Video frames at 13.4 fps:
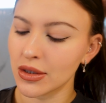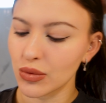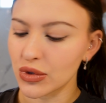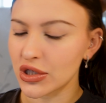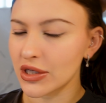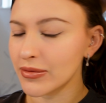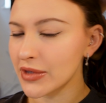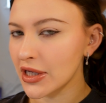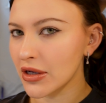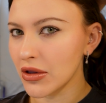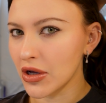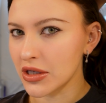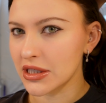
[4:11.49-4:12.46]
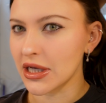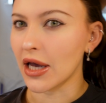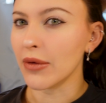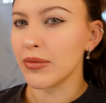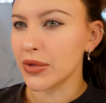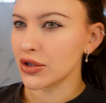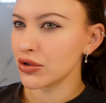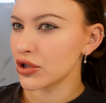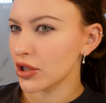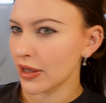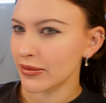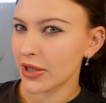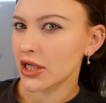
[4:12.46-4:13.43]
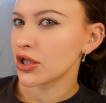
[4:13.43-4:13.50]
which seems like a long time, but usually
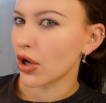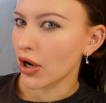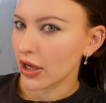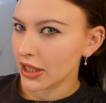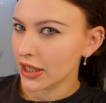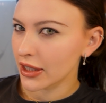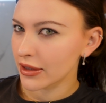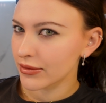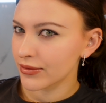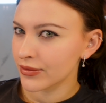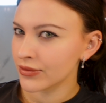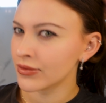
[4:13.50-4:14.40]
I'm not talking,